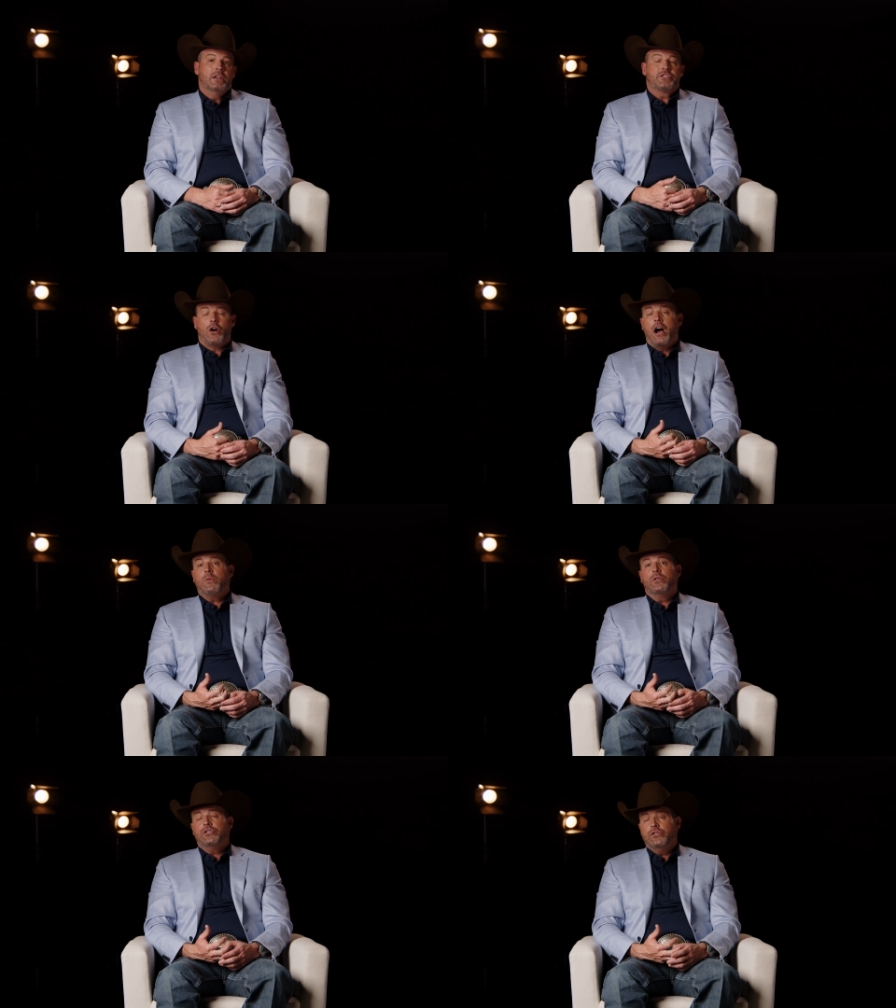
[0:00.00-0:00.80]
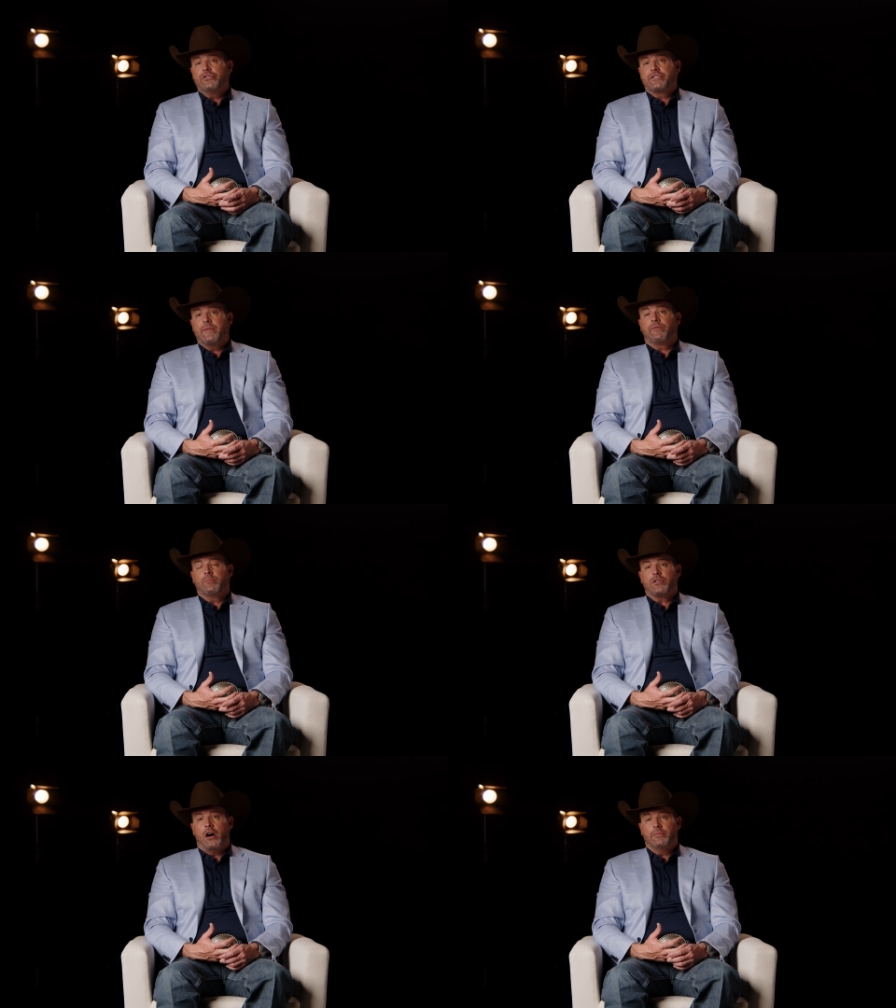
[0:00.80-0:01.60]
So I will use them
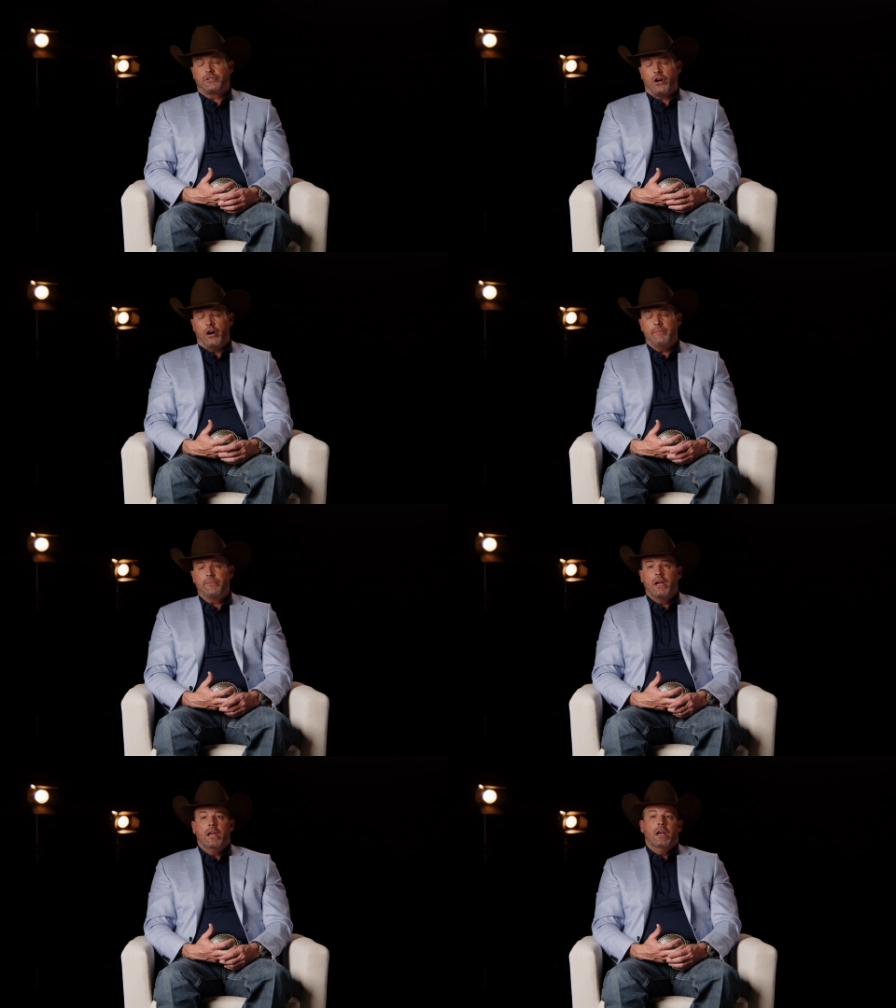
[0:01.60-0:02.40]
from time to time.